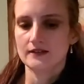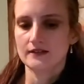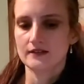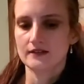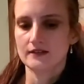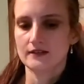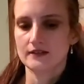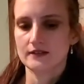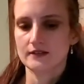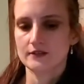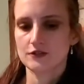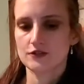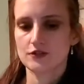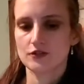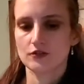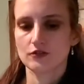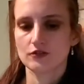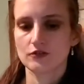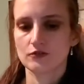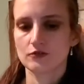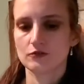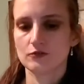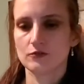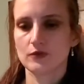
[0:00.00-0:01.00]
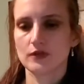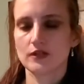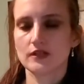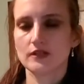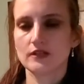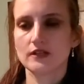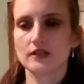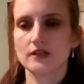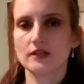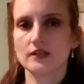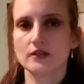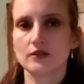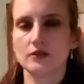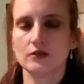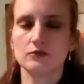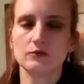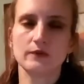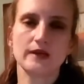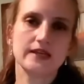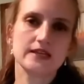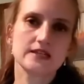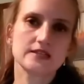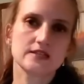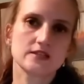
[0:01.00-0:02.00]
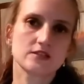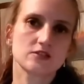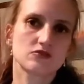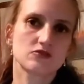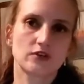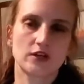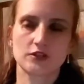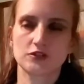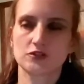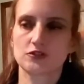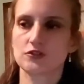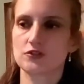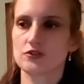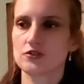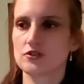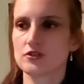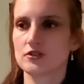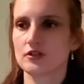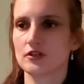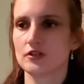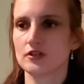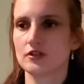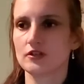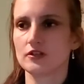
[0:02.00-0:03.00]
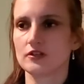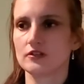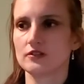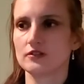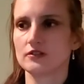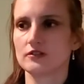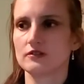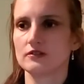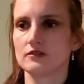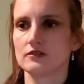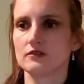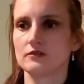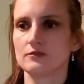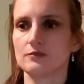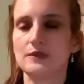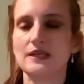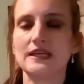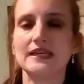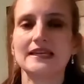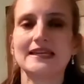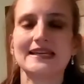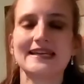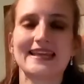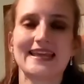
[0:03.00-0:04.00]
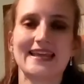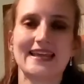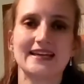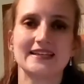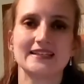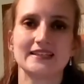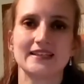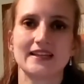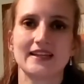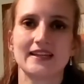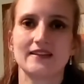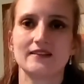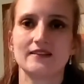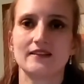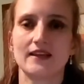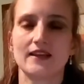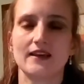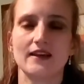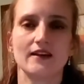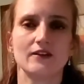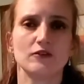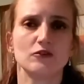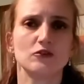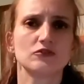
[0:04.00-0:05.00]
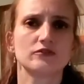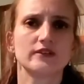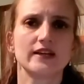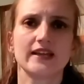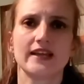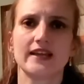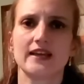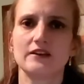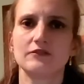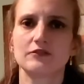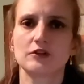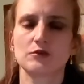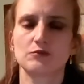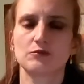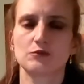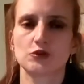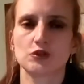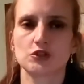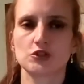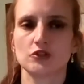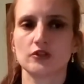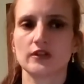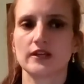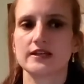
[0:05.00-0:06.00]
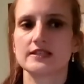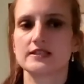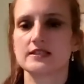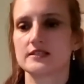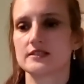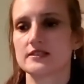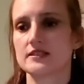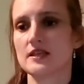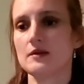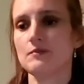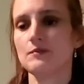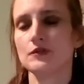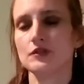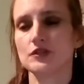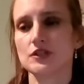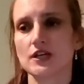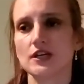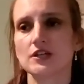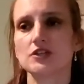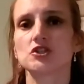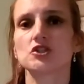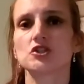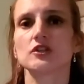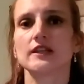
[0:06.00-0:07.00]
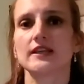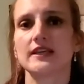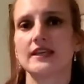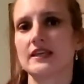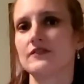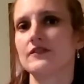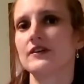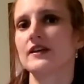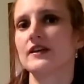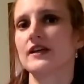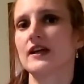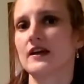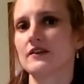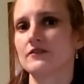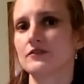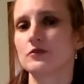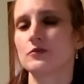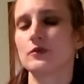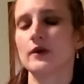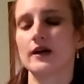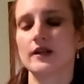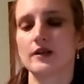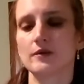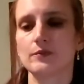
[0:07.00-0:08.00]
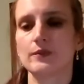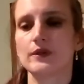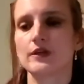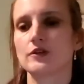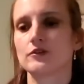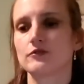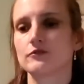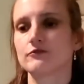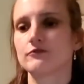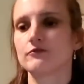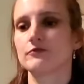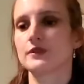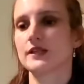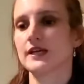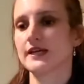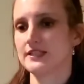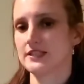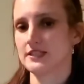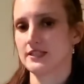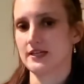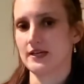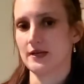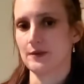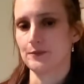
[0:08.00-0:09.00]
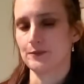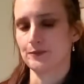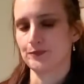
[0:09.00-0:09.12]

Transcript: So when we as instructors meet a candidate, they already have commercial license. They potentially even have quite a bit of flight time,